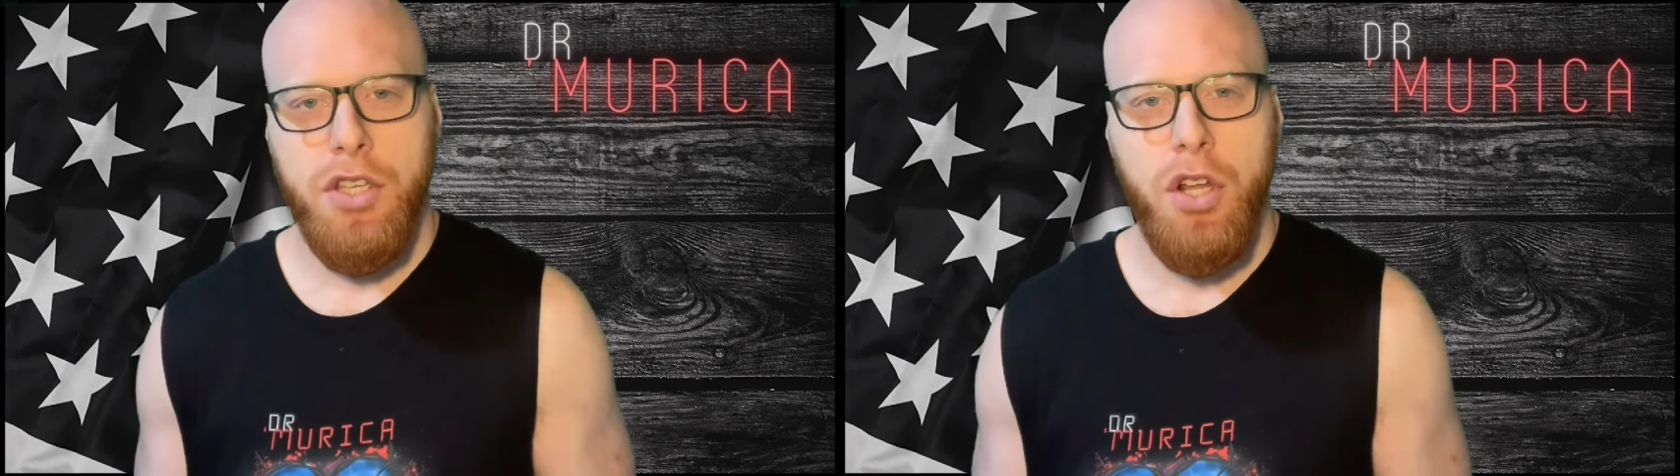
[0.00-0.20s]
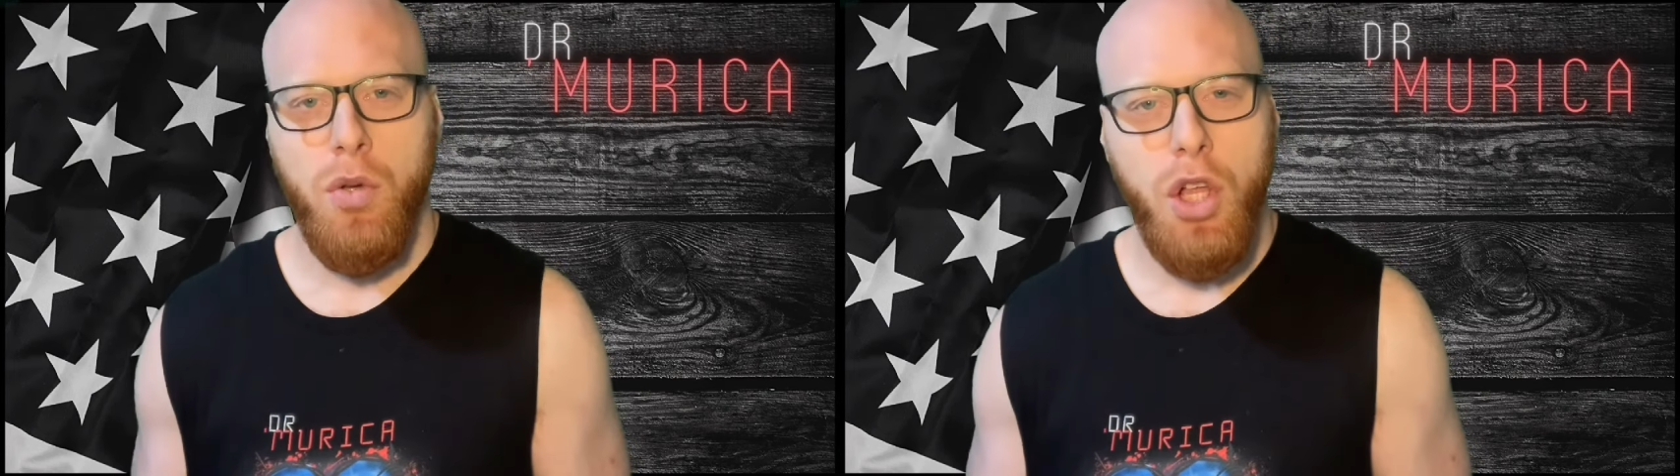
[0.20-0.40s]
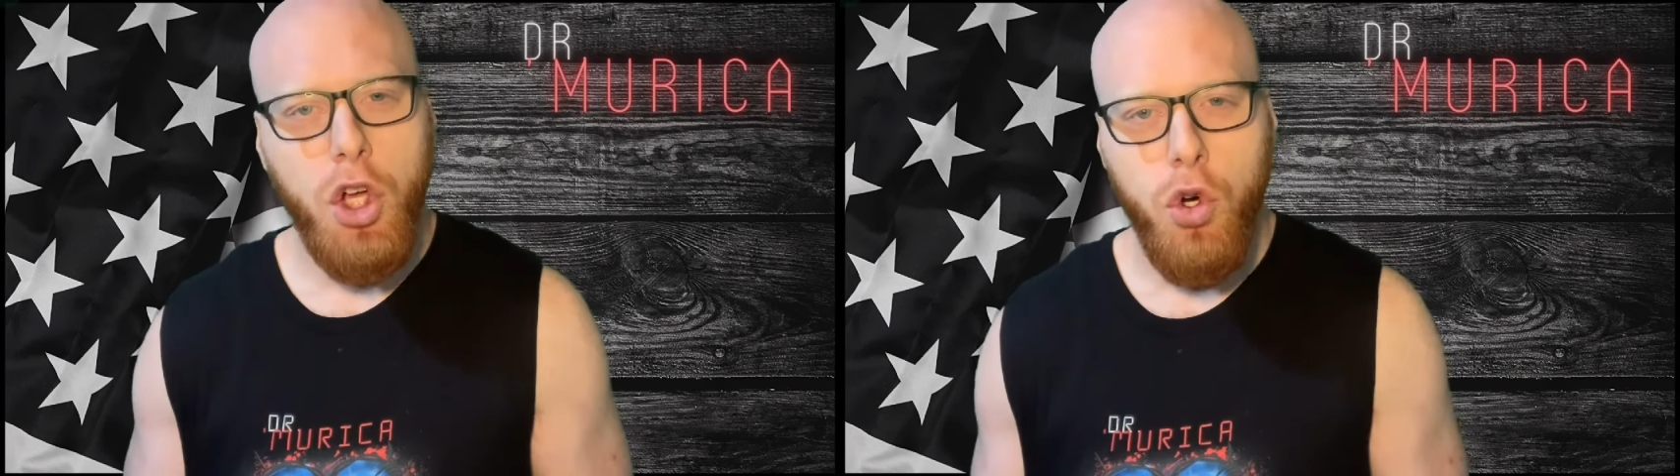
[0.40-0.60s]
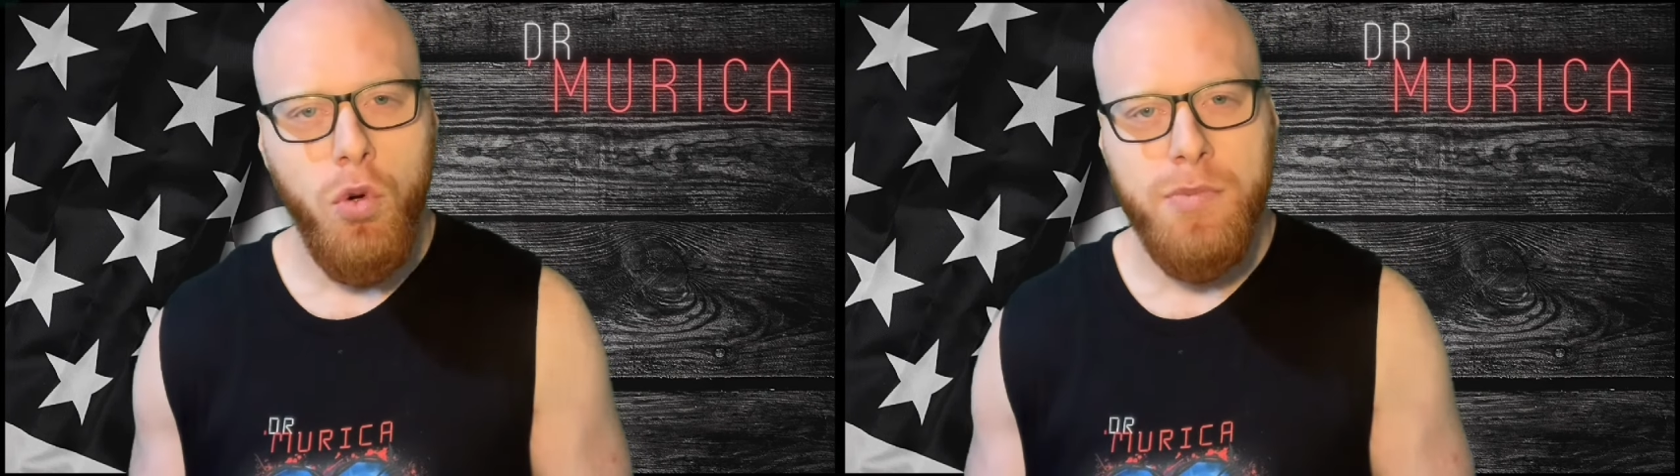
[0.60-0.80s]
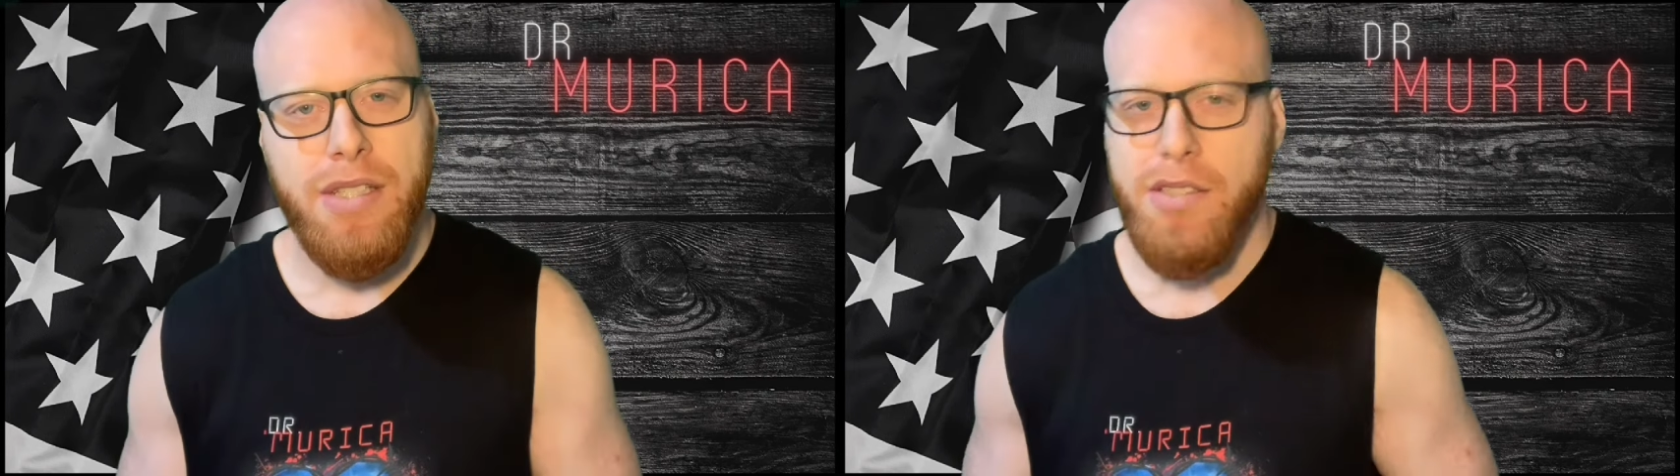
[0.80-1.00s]
you know,
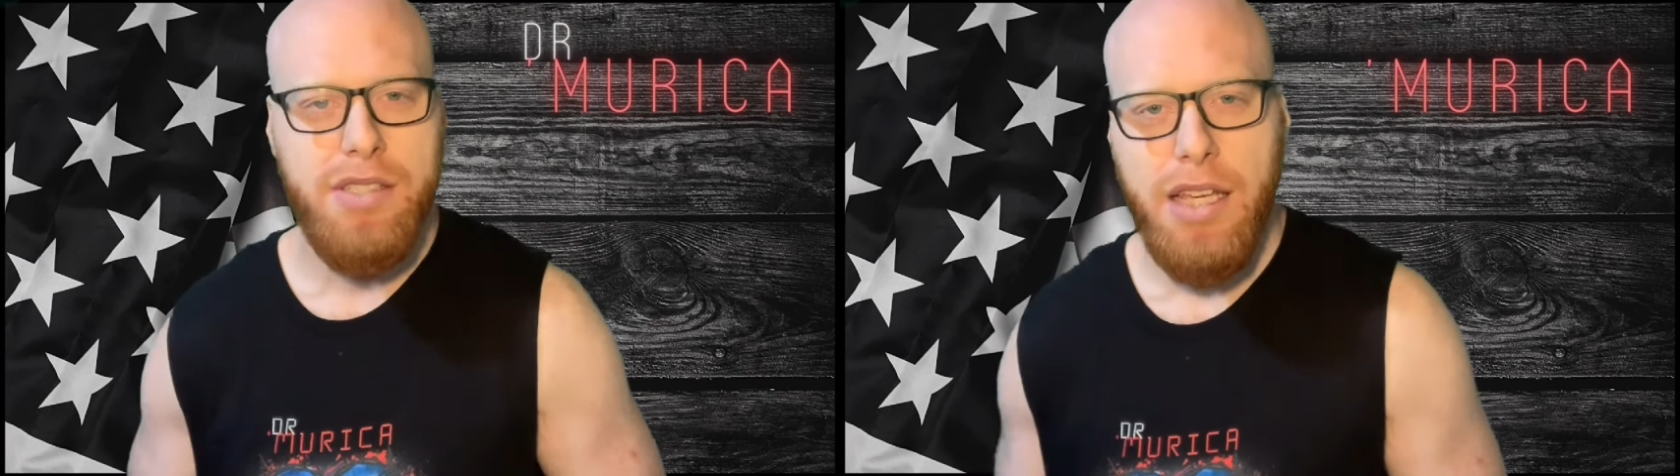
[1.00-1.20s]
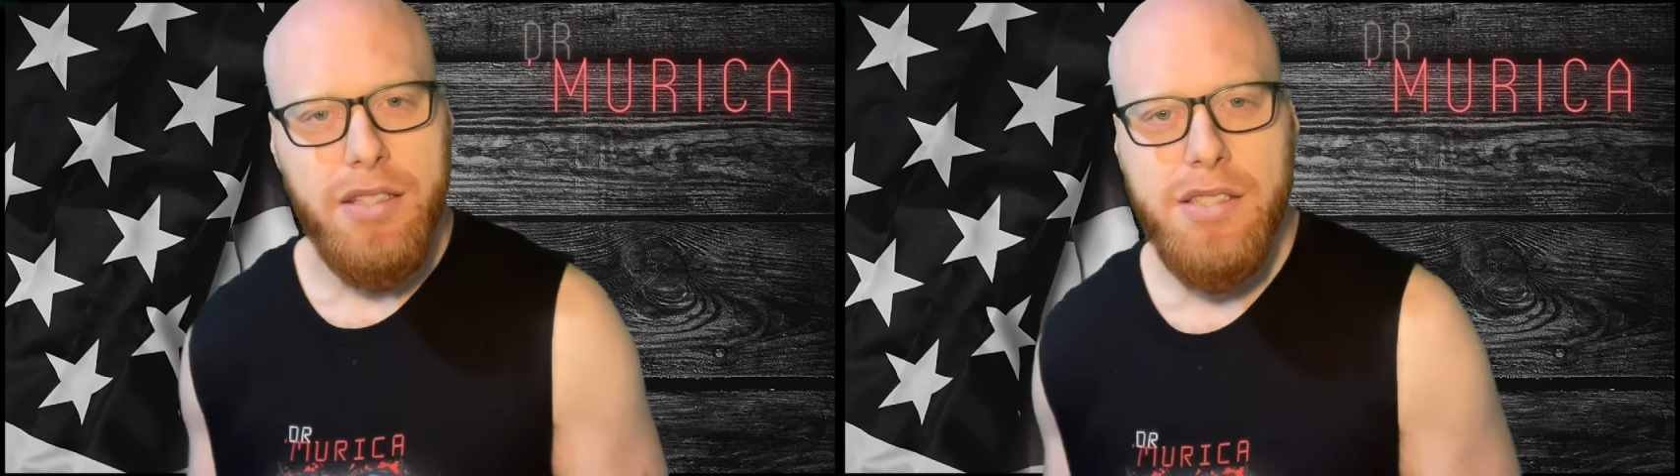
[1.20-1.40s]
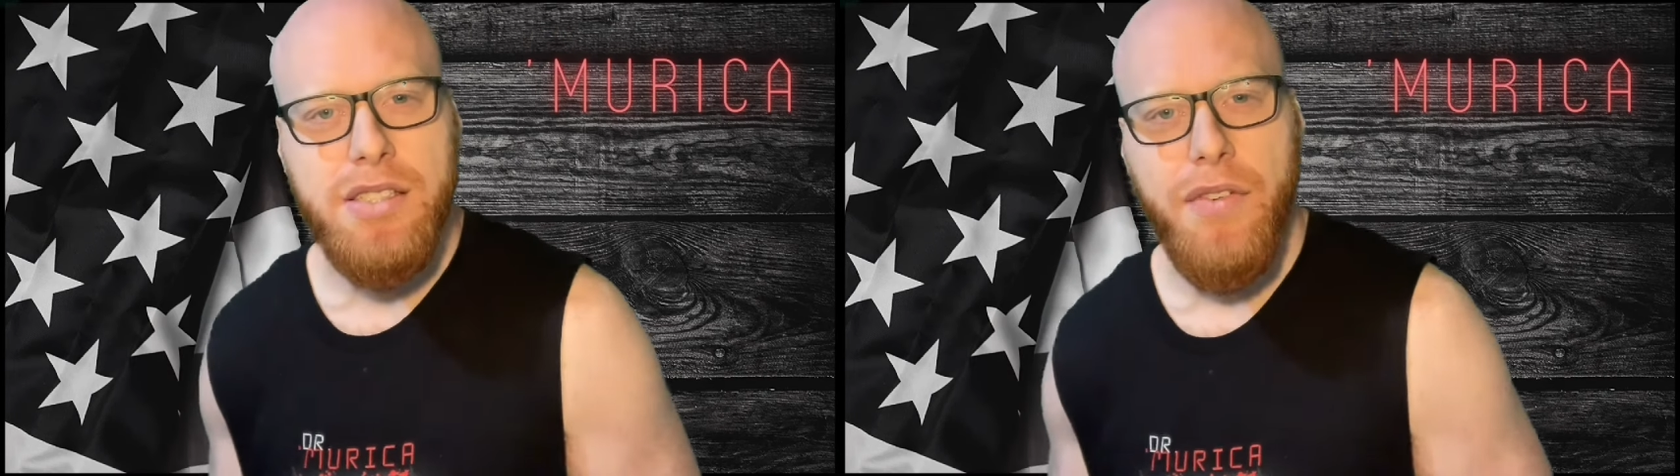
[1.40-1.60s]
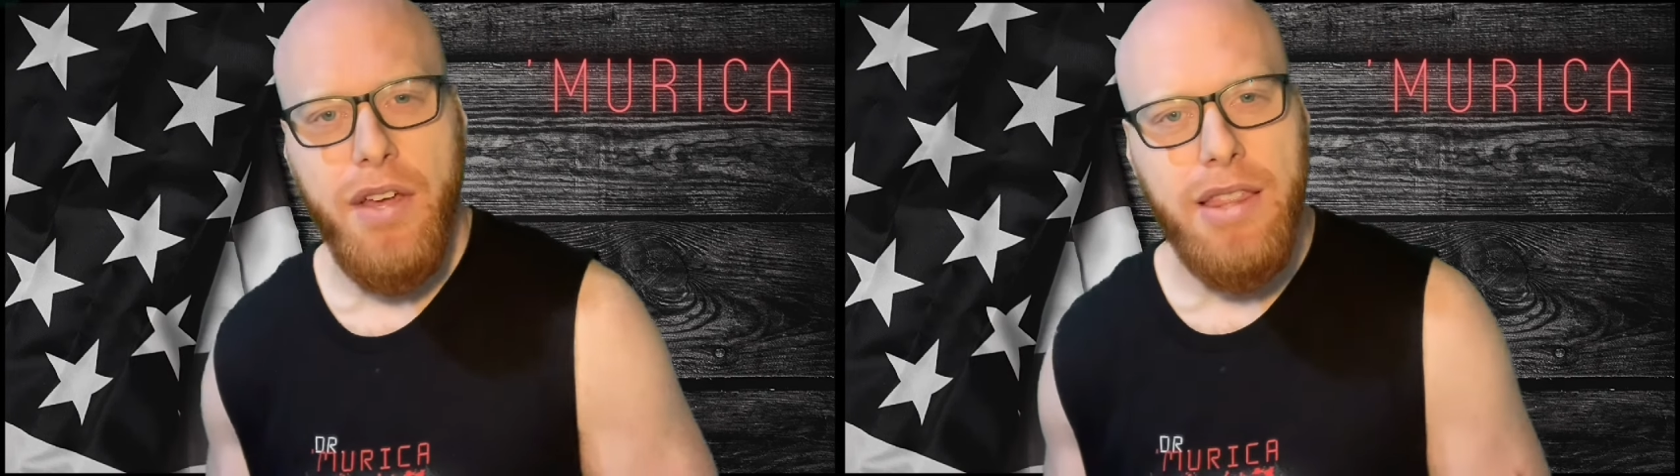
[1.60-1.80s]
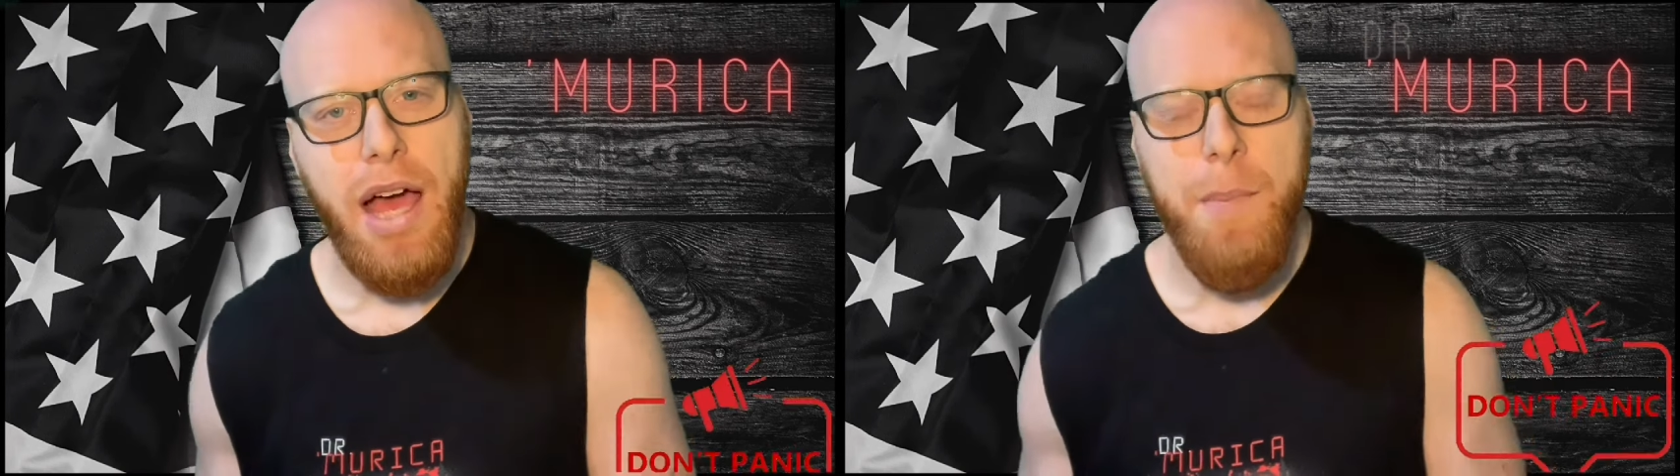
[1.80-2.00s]
legumes and seeds and stuff
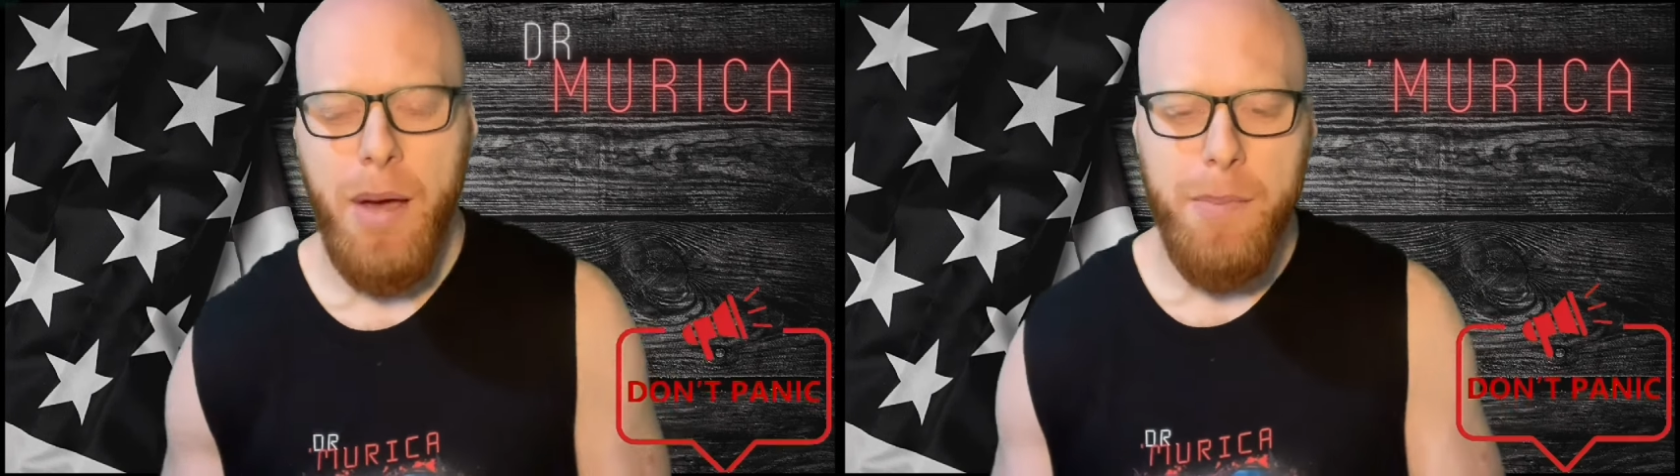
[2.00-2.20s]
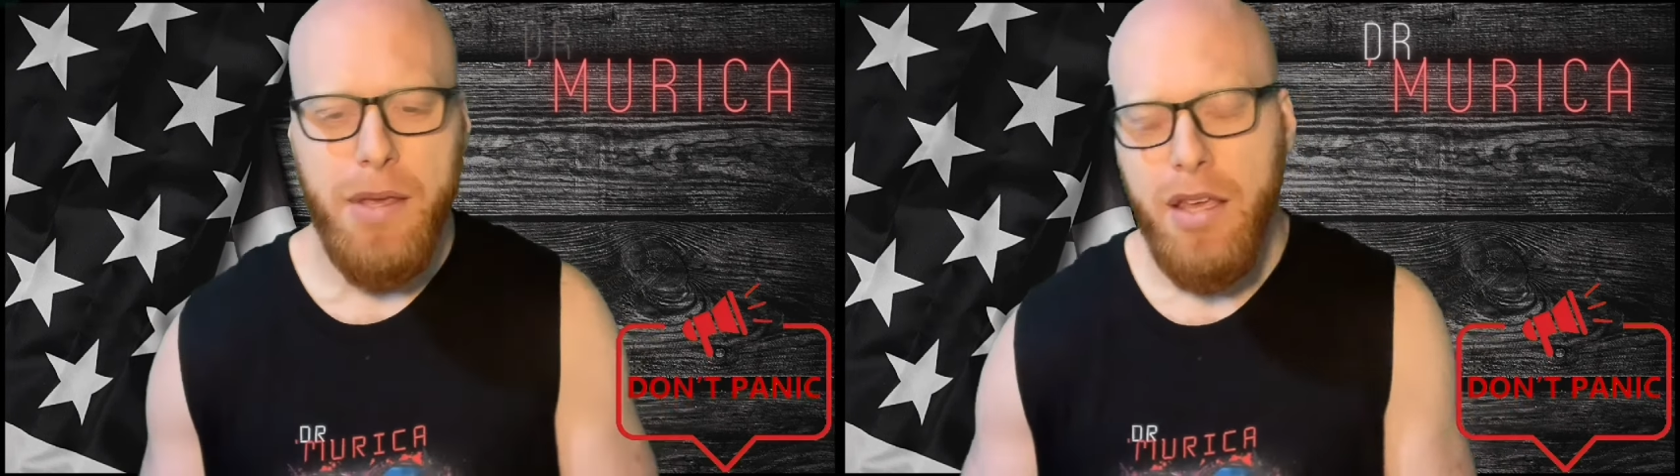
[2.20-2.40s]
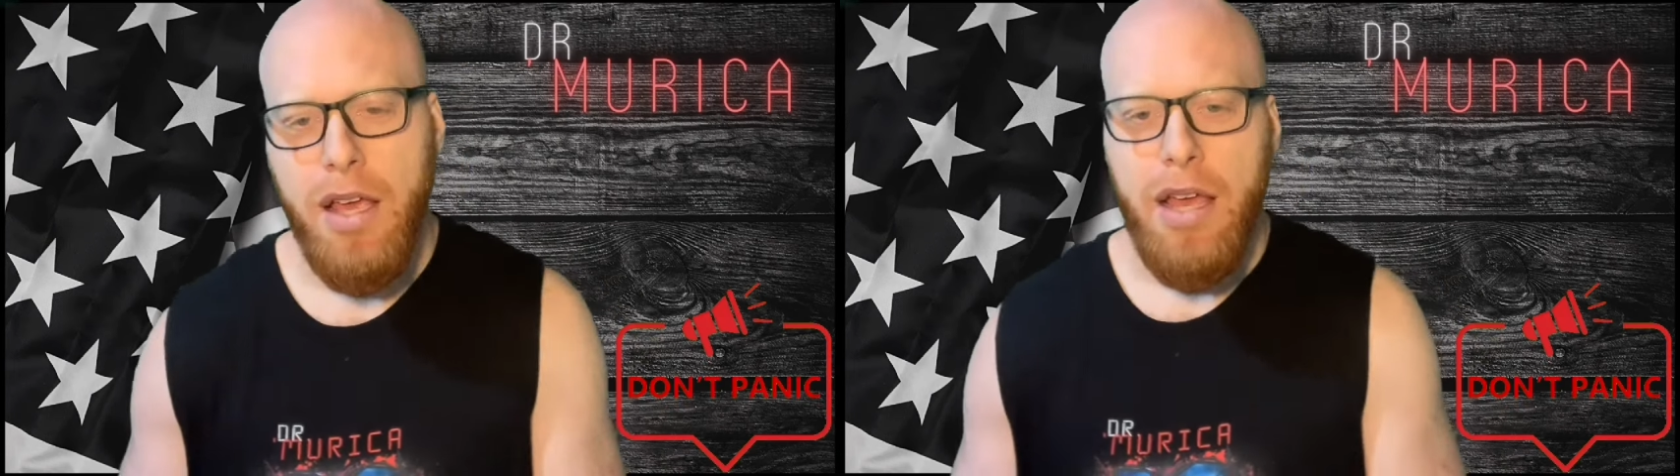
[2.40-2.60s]
like that might be